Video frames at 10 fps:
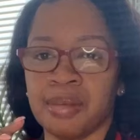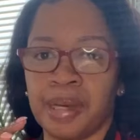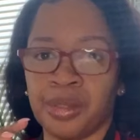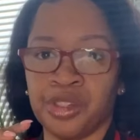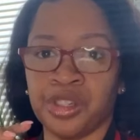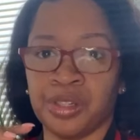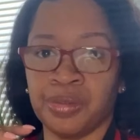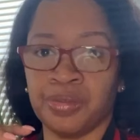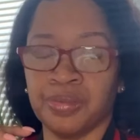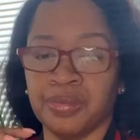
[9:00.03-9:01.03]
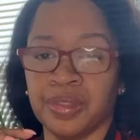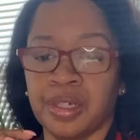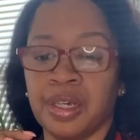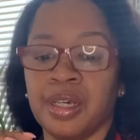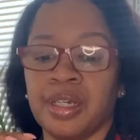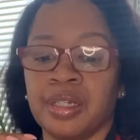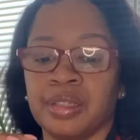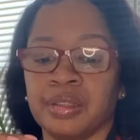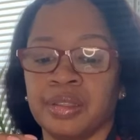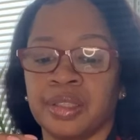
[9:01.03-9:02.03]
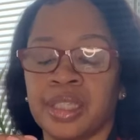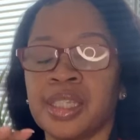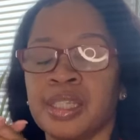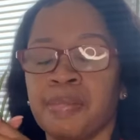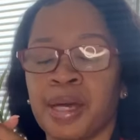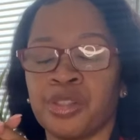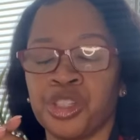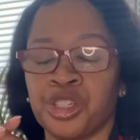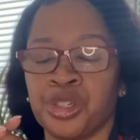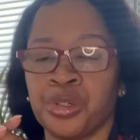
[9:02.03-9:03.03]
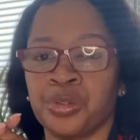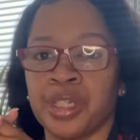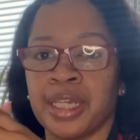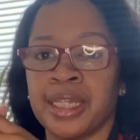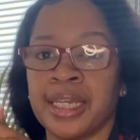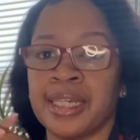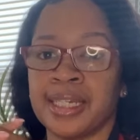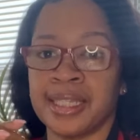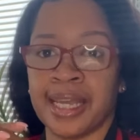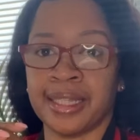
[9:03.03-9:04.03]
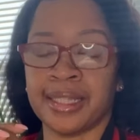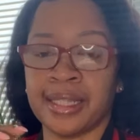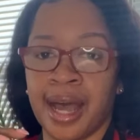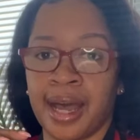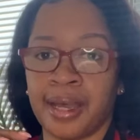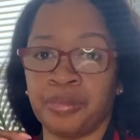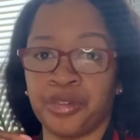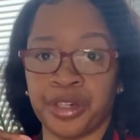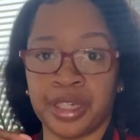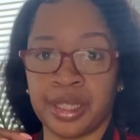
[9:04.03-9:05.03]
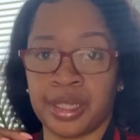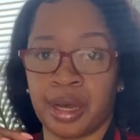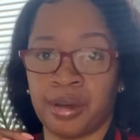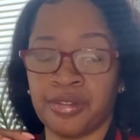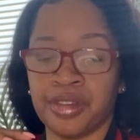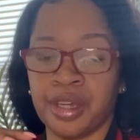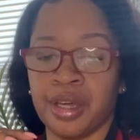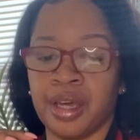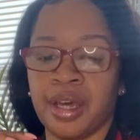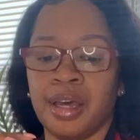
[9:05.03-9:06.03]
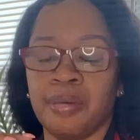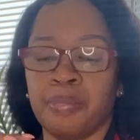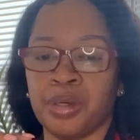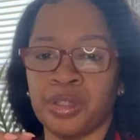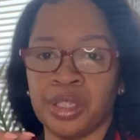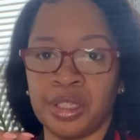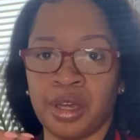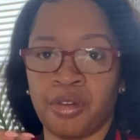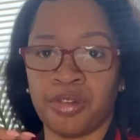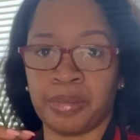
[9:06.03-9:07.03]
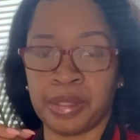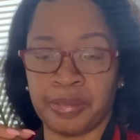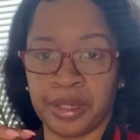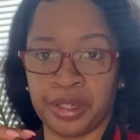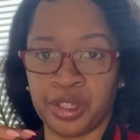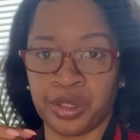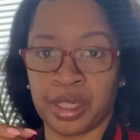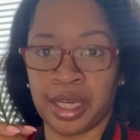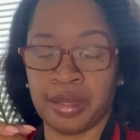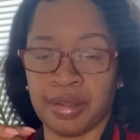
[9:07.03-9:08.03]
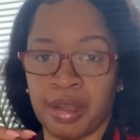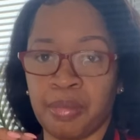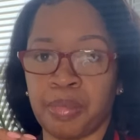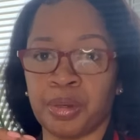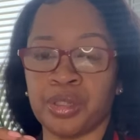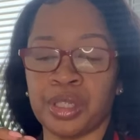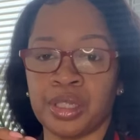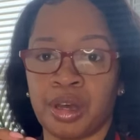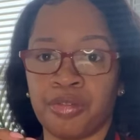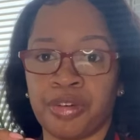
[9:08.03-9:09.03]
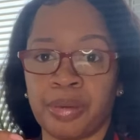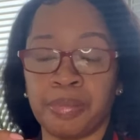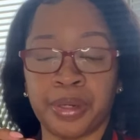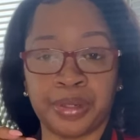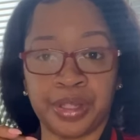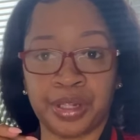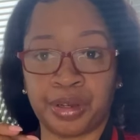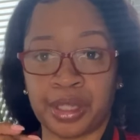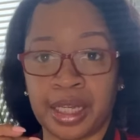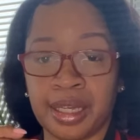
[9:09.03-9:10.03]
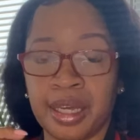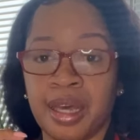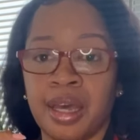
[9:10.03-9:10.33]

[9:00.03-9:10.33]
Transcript: about you. This is about you needing to take the time for yourself. Build yourself up spiritually. Build yourself up personally,